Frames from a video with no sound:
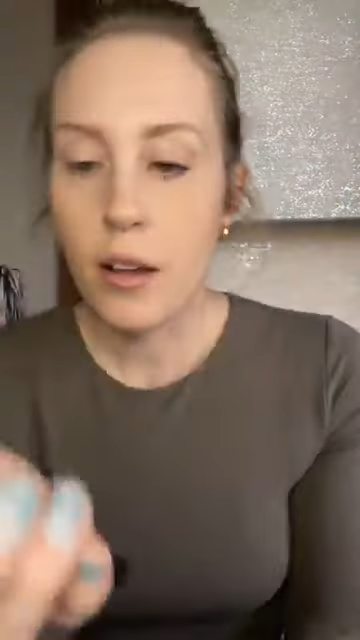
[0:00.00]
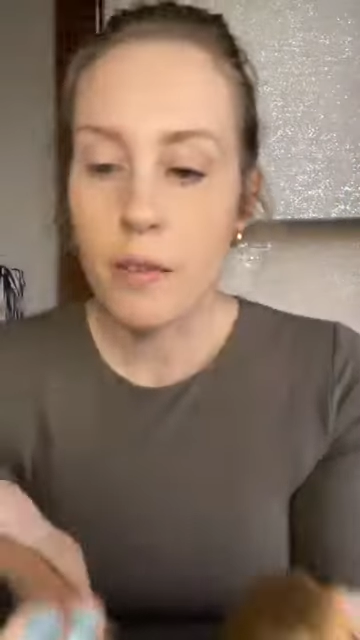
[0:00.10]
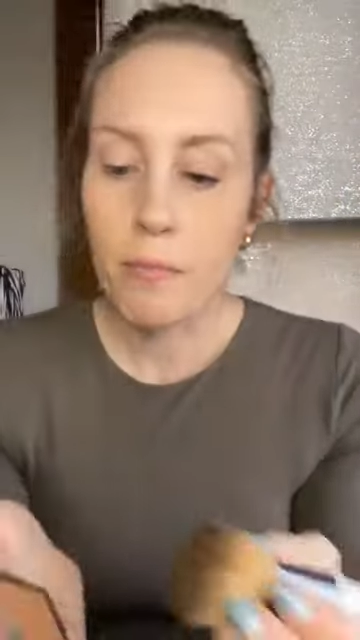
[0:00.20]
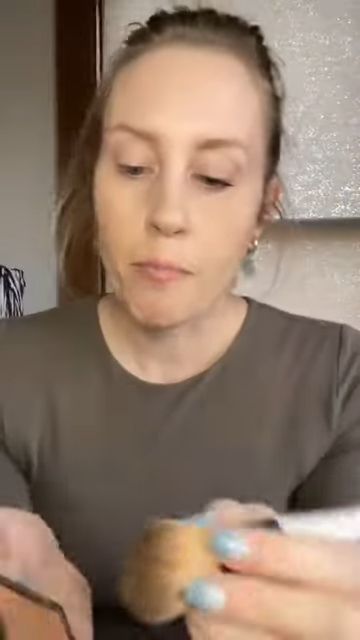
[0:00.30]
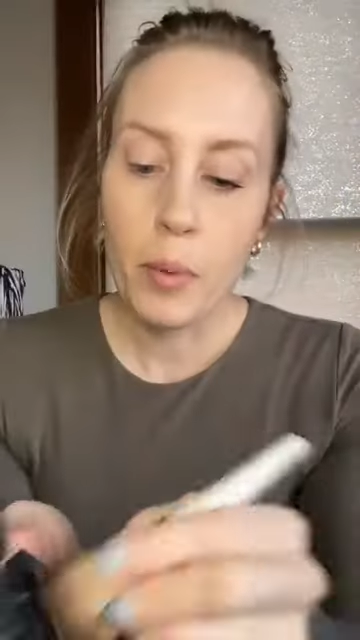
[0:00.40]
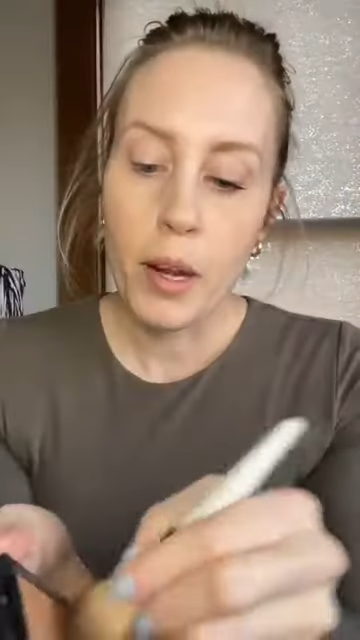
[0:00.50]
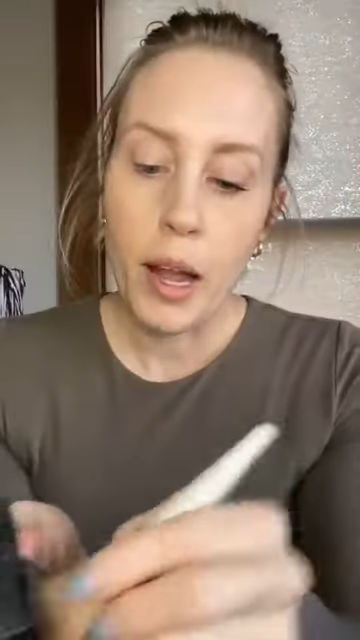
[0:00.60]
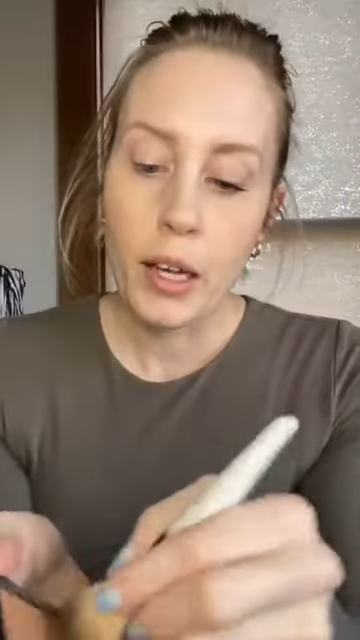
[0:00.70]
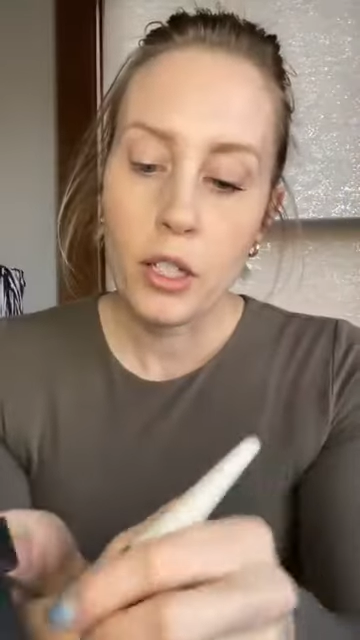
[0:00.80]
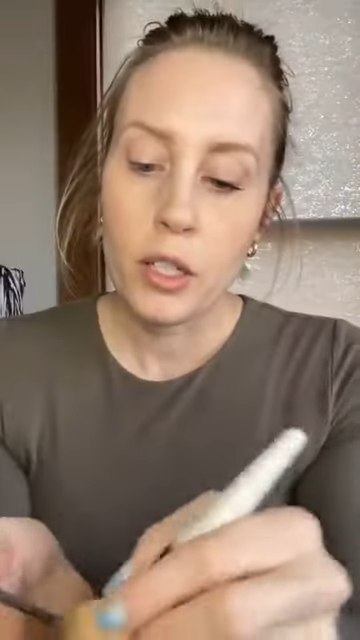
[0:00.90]

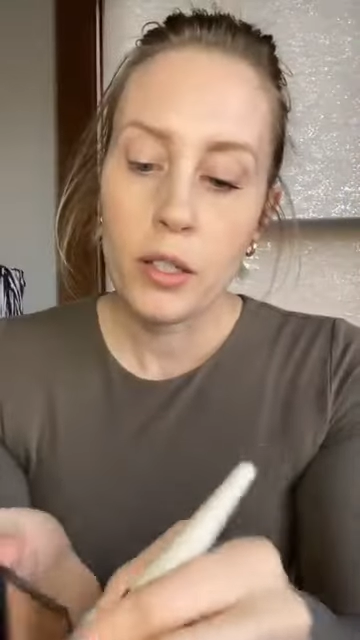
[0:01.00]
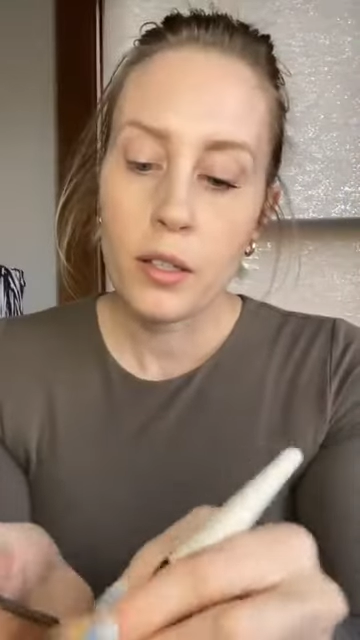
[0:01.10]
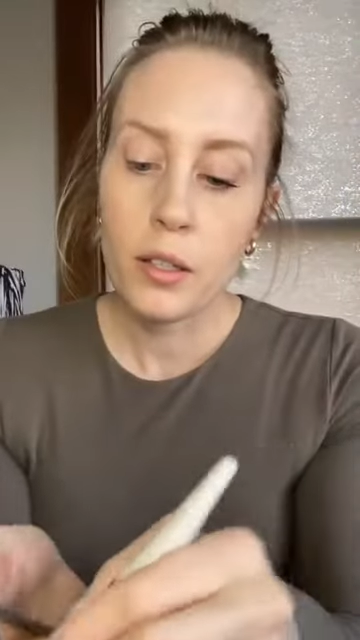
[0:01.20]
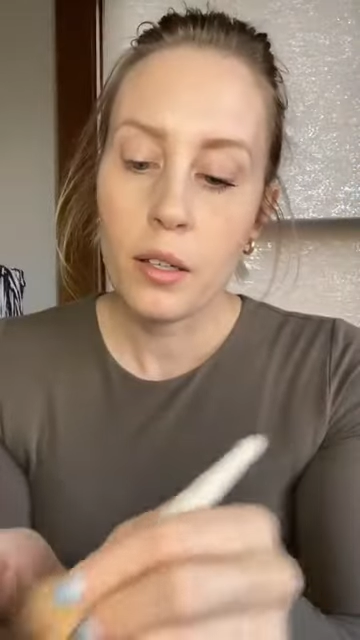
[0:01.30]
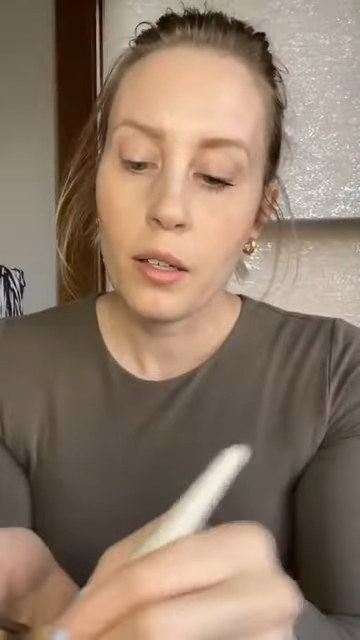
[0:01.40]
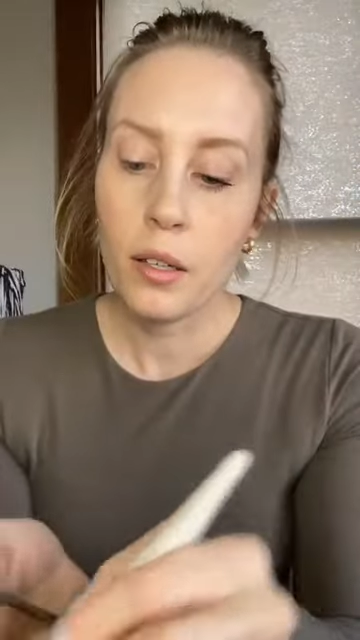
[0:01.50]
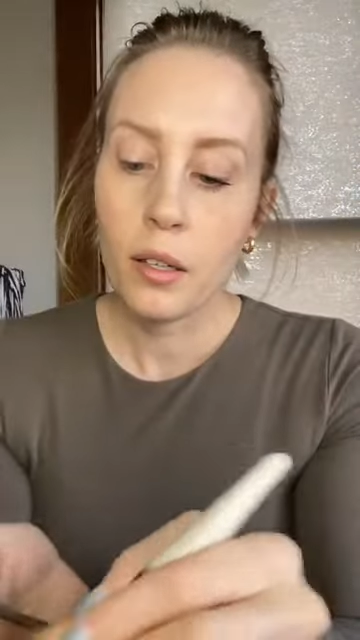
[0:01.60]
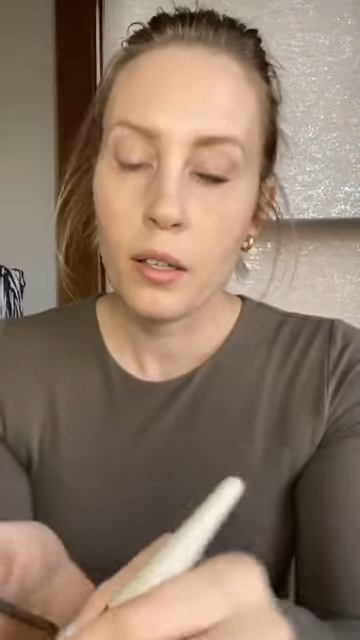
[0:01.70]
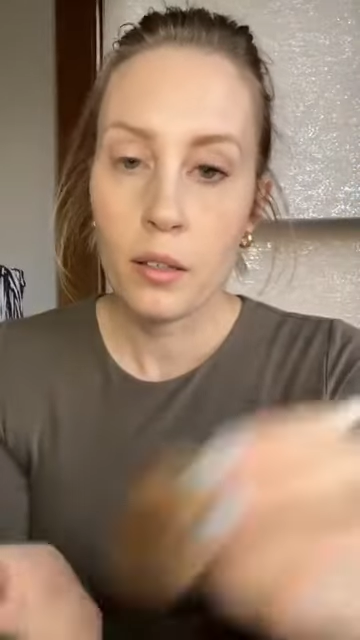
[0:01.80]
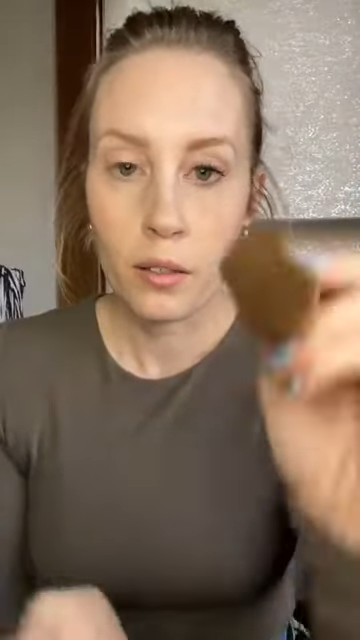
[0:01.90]
But I just
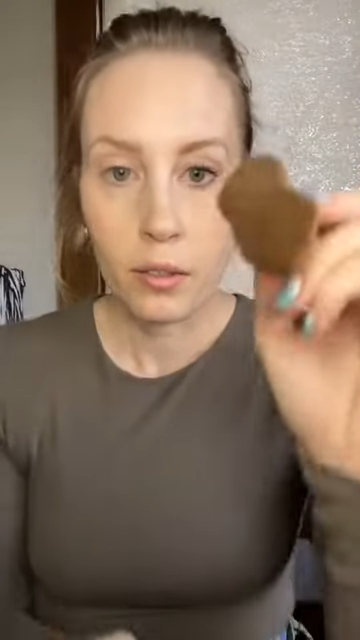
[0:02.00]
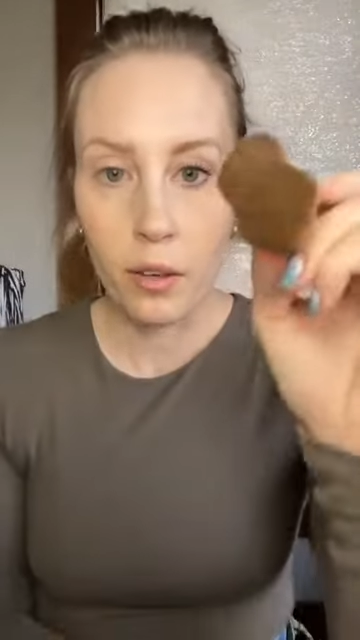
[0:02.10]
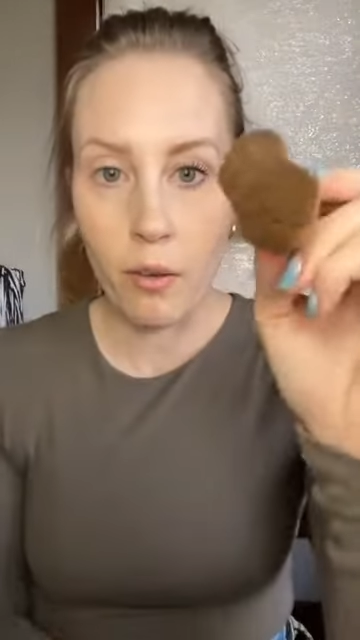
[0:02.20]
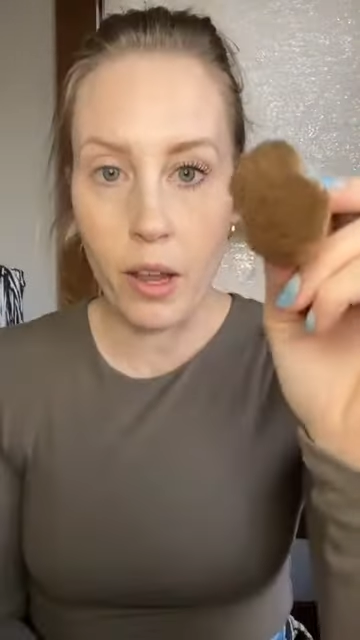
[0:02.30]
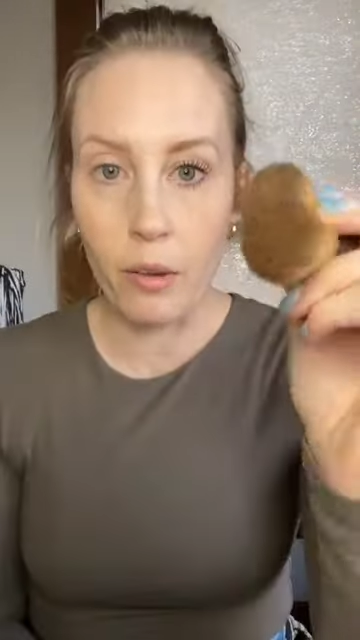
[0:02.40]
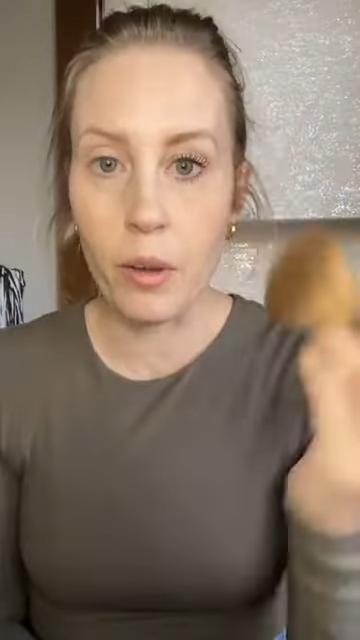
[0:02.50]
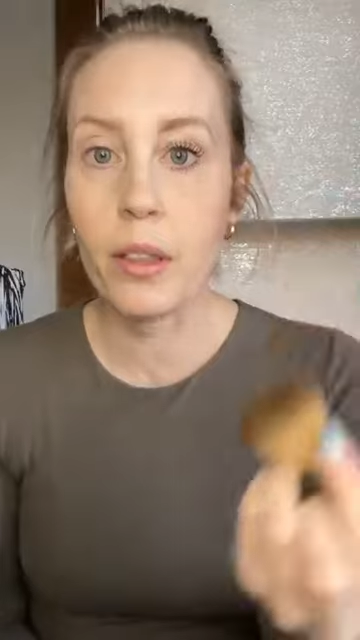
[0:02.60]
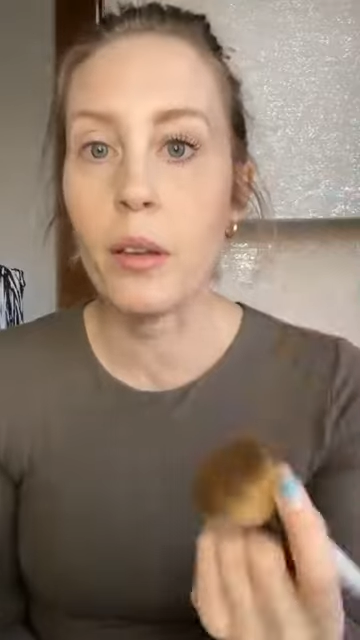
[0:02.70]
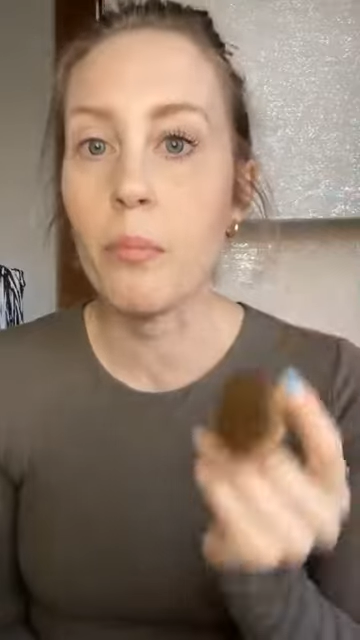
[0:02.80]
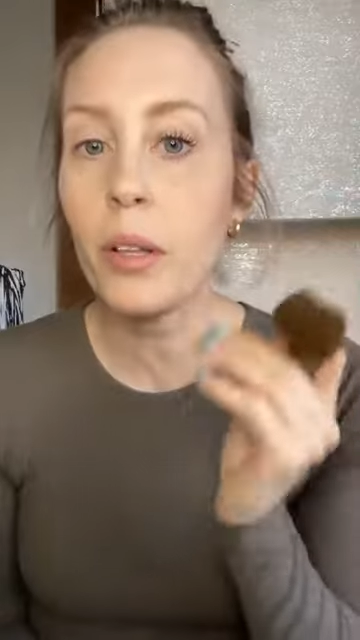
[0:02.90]
go in
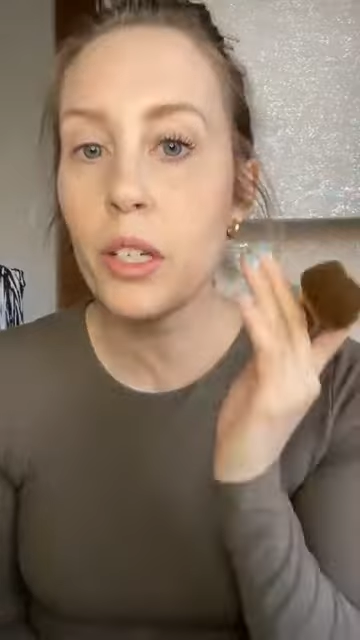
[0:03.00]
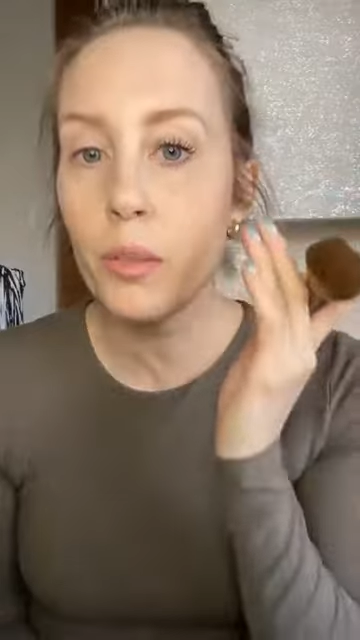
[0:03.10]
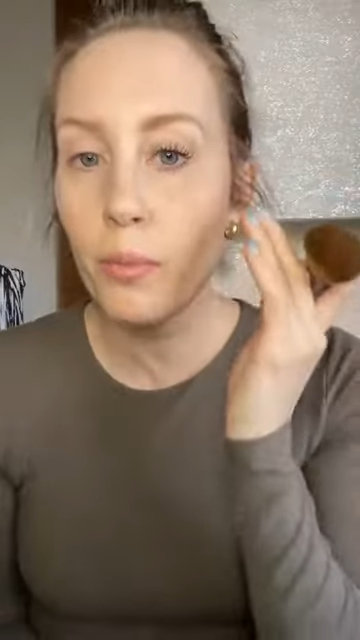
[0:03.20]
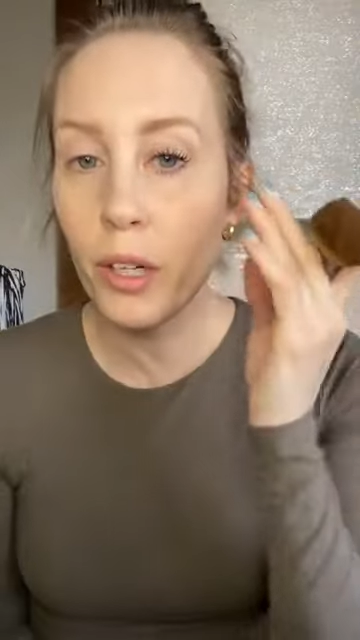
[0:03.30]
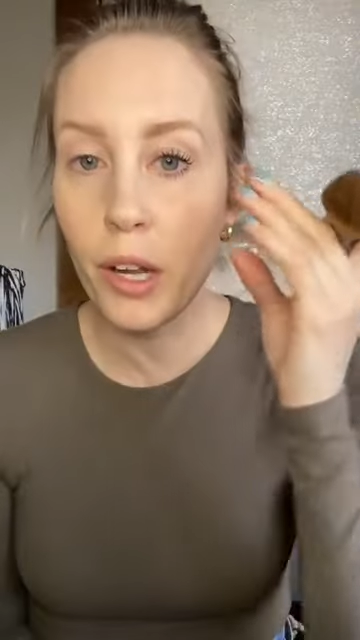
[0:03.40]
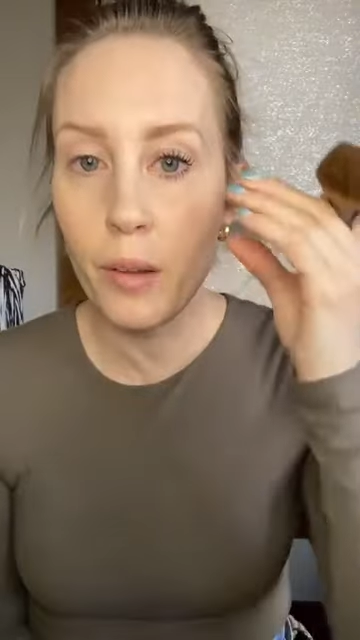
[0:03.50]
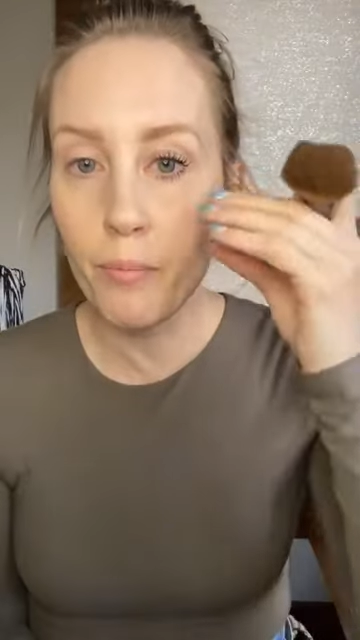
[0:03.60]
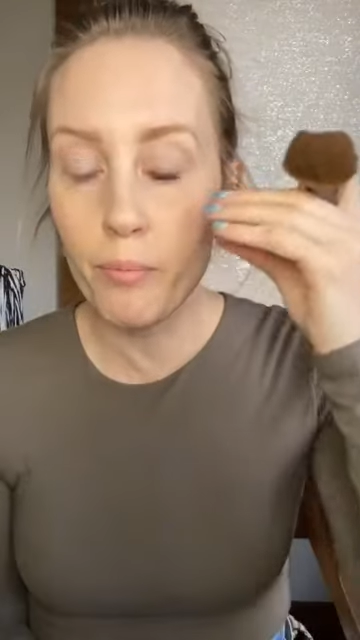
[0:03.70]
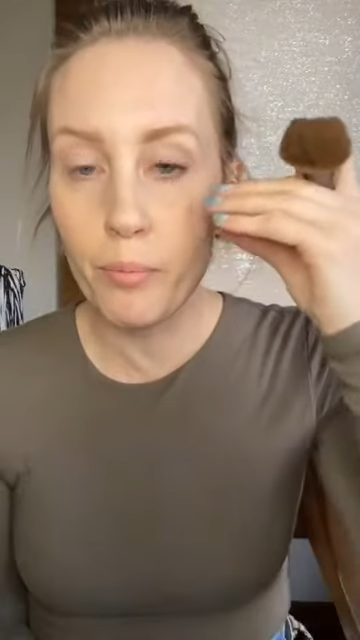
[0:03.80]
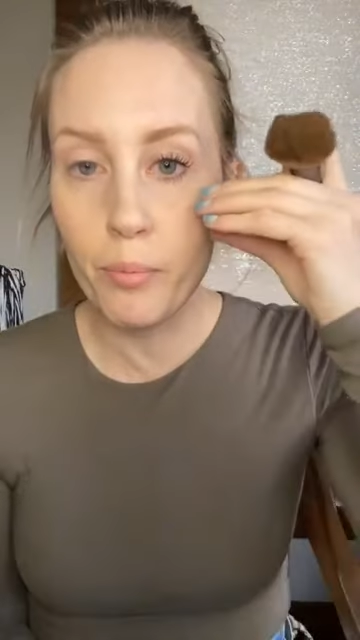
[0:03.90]
with a blush or a